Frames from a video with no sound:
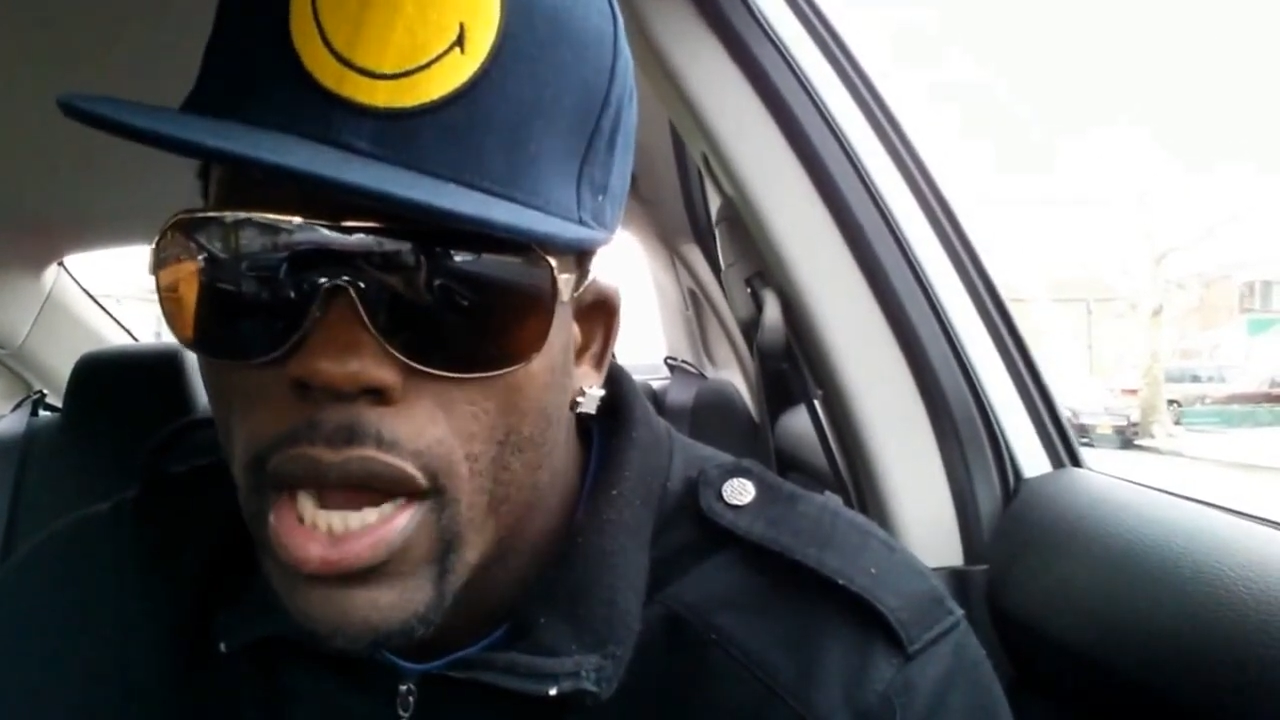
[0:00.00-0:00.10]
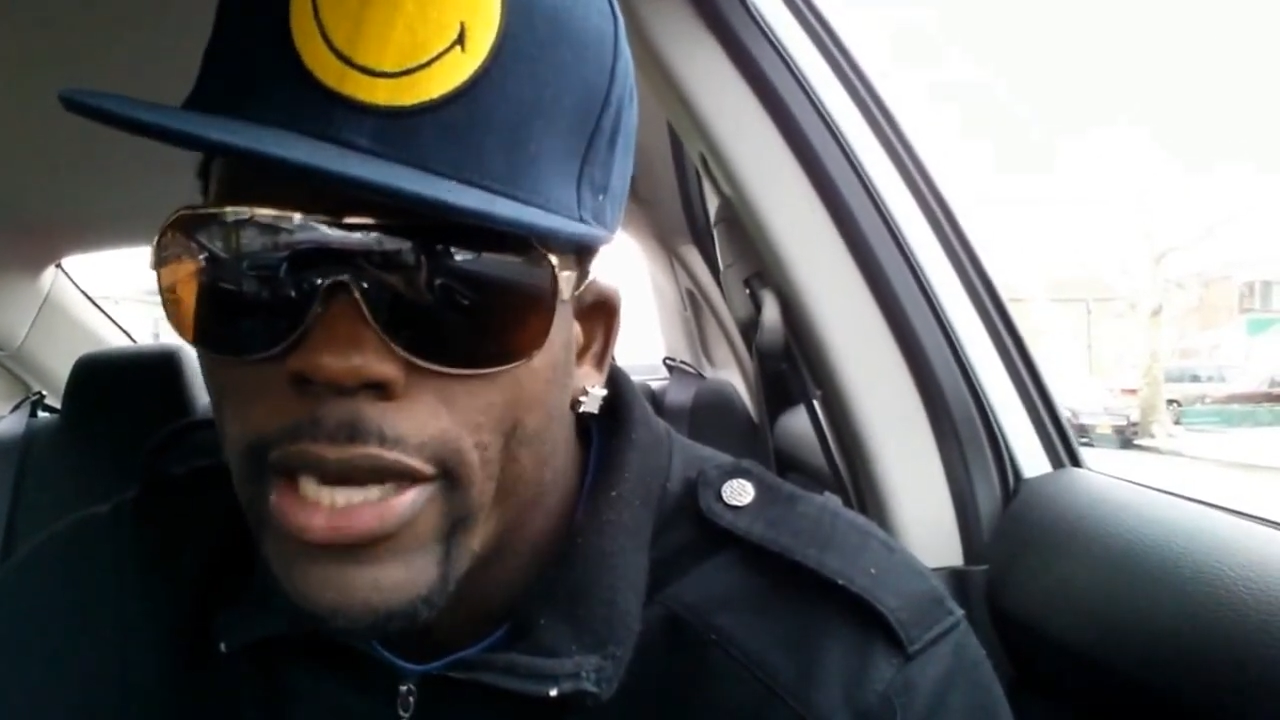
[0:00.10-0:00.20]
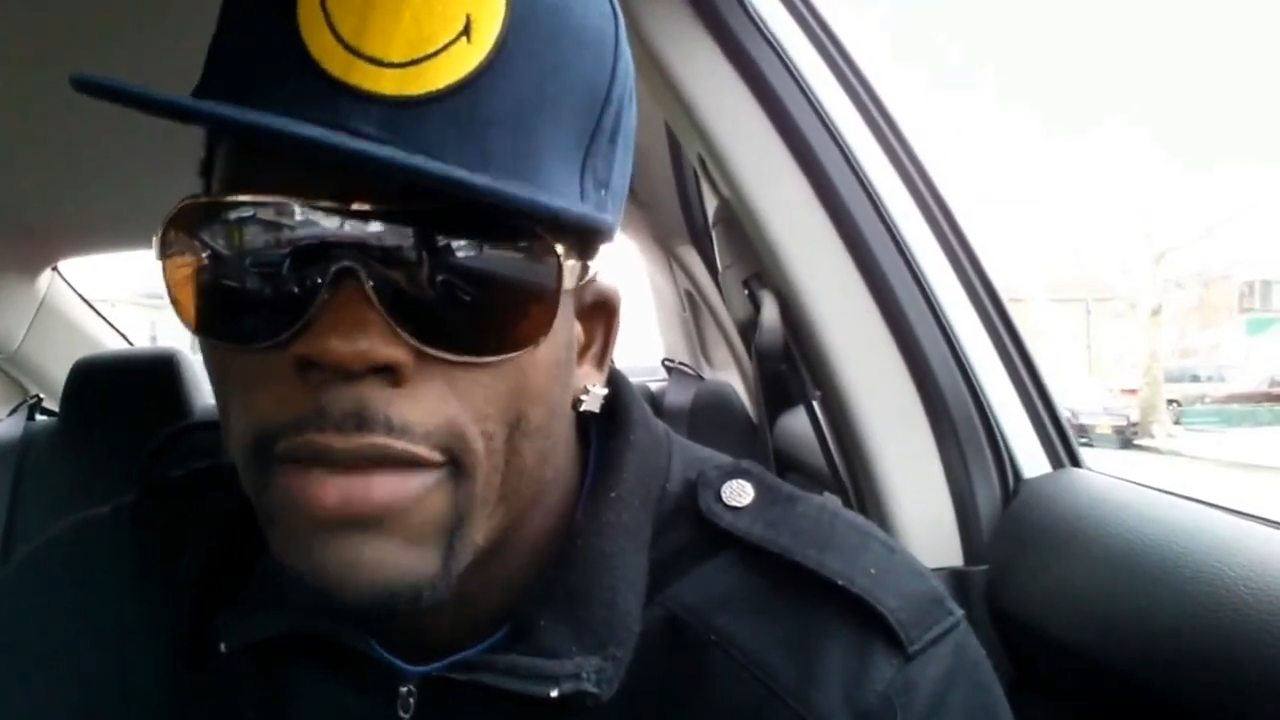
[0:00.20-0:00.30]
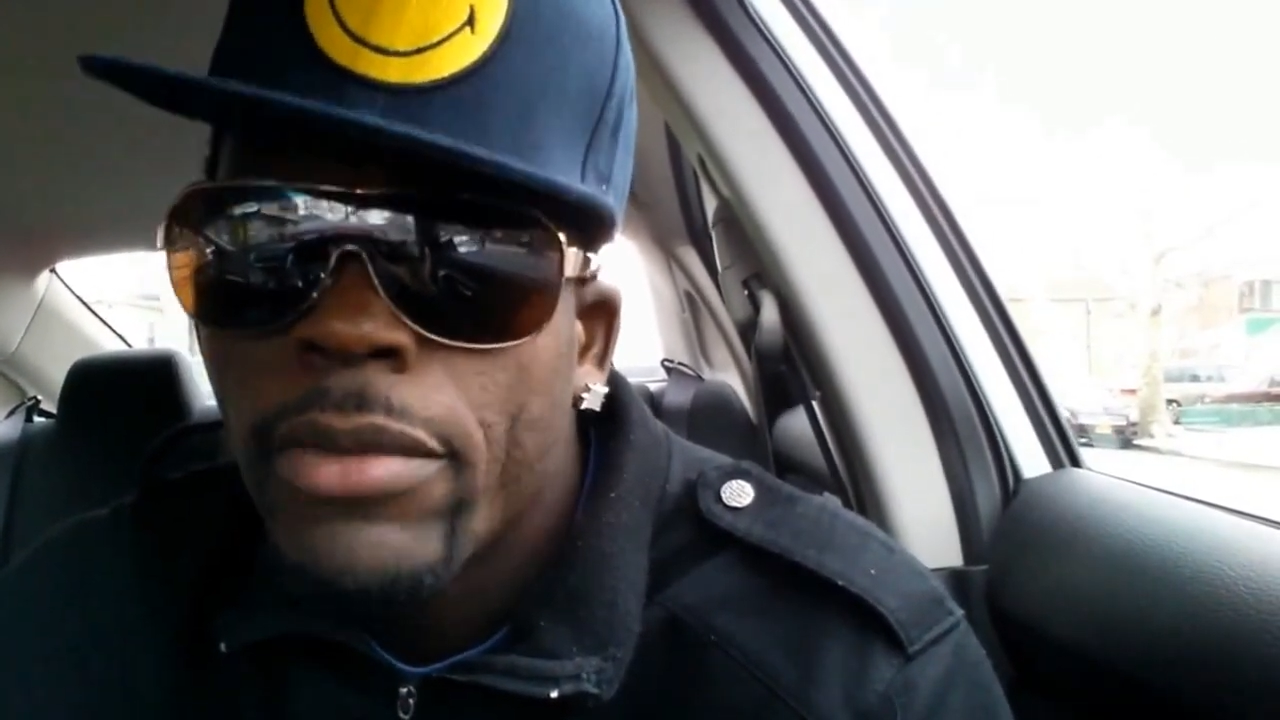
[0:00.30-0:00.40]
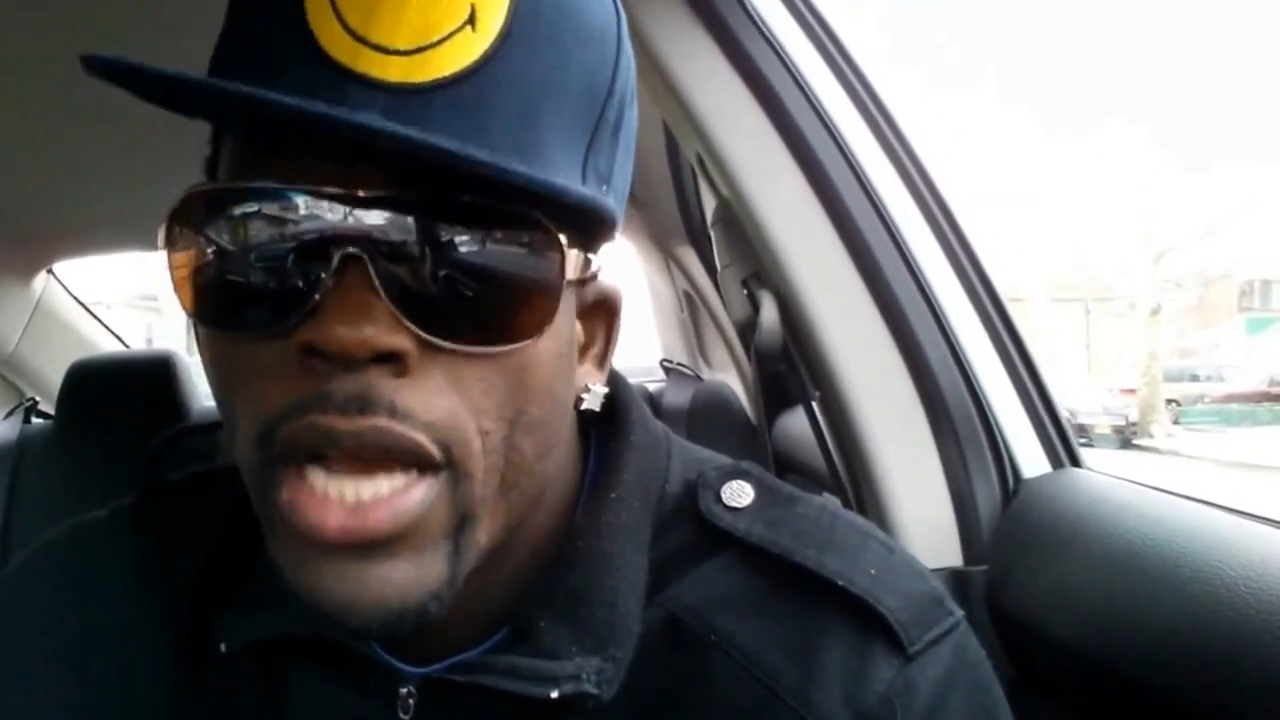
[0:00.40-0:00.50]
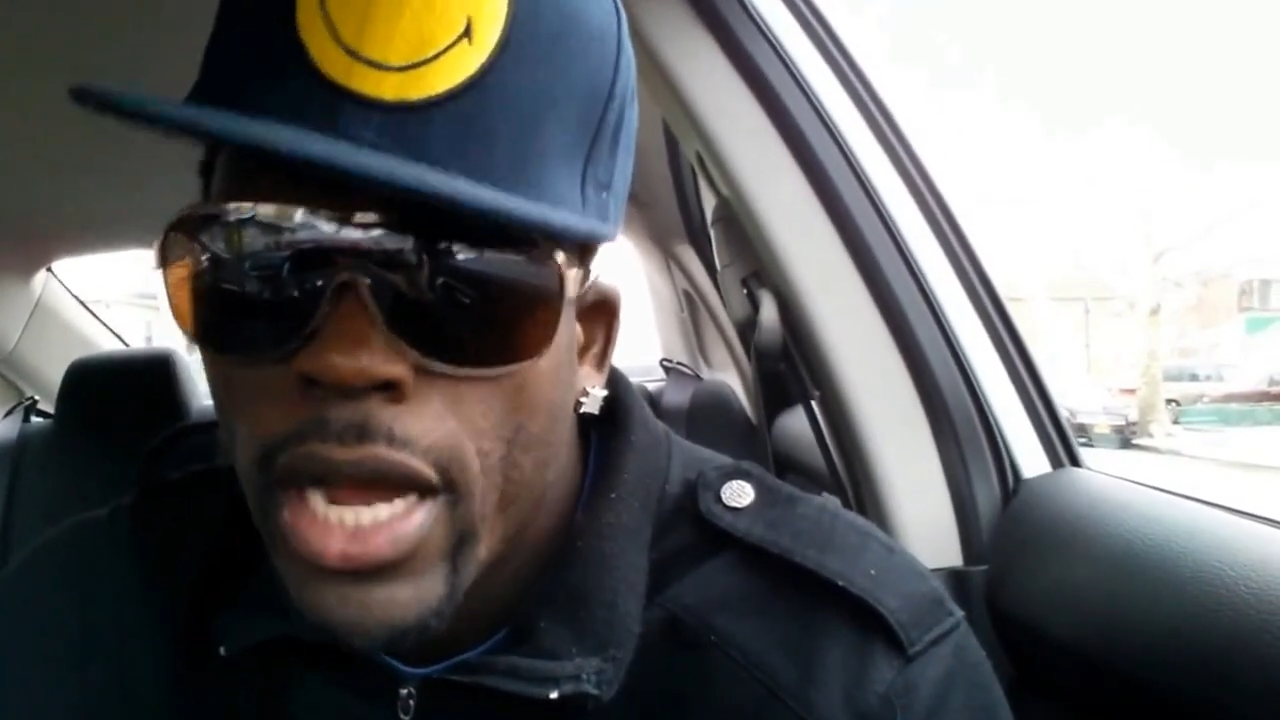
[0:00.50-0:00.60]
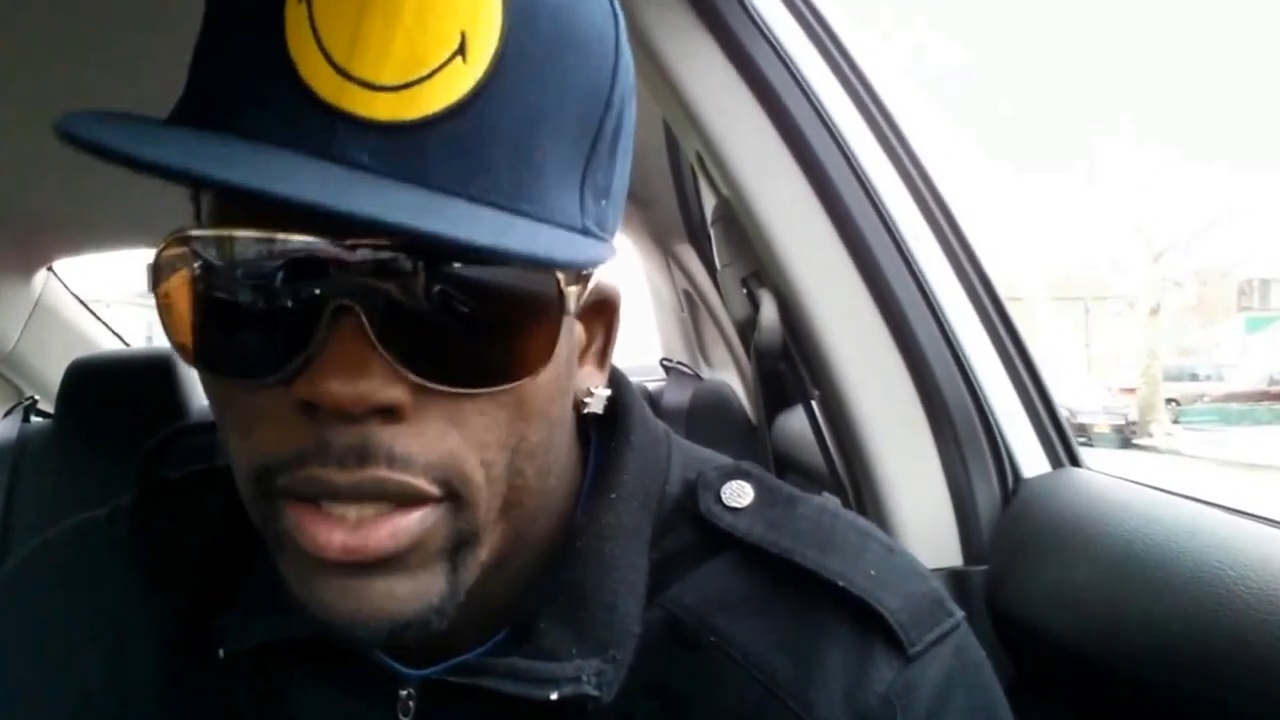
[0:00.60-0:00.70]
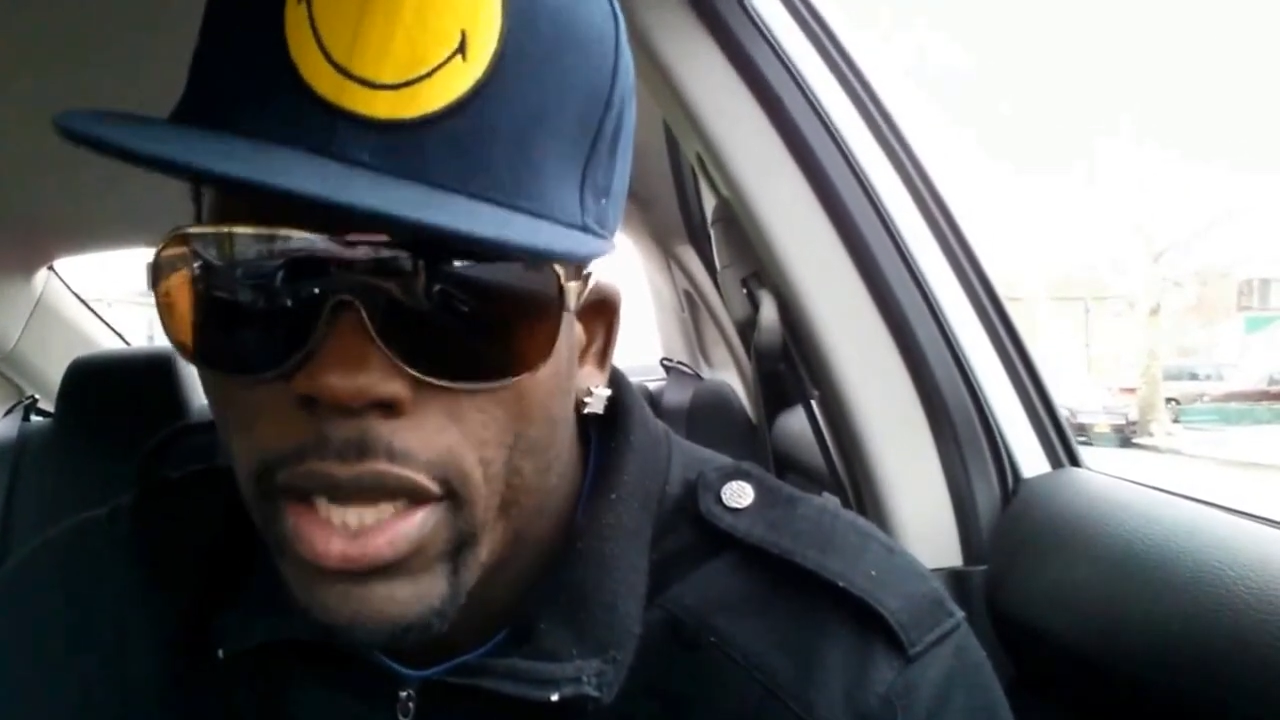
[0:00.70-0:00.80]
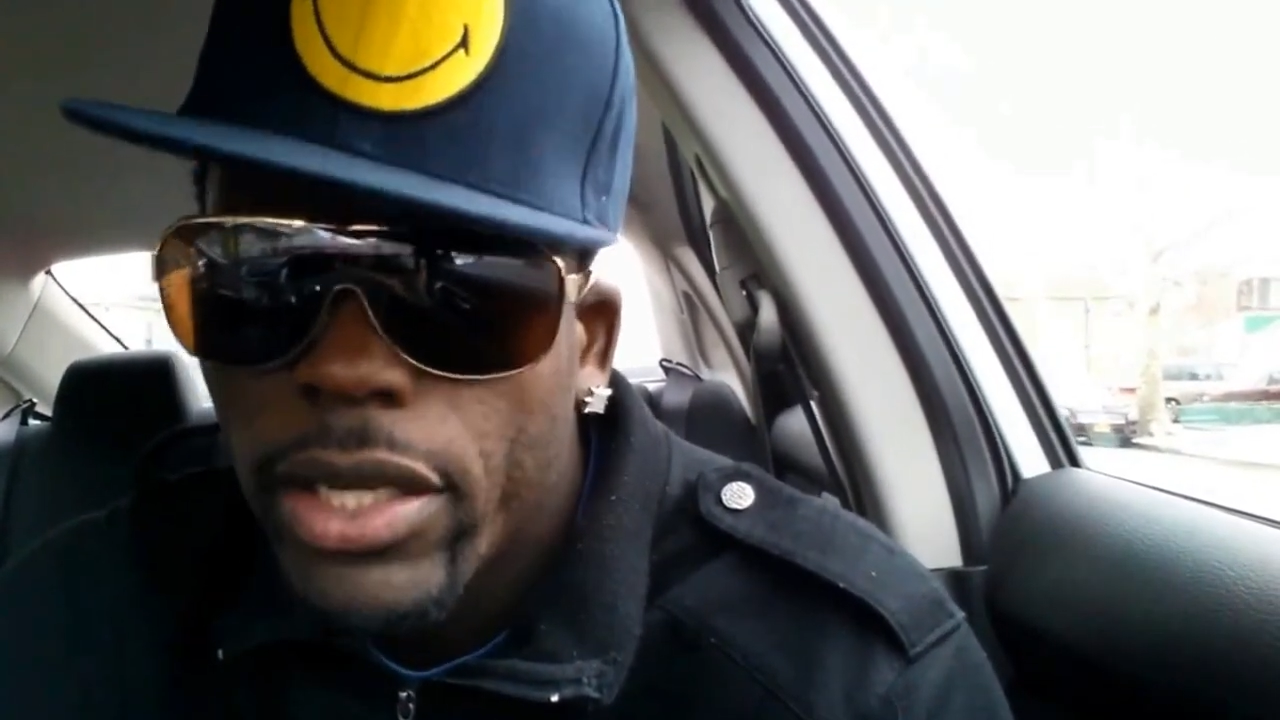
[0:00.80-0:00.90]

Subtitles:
And them not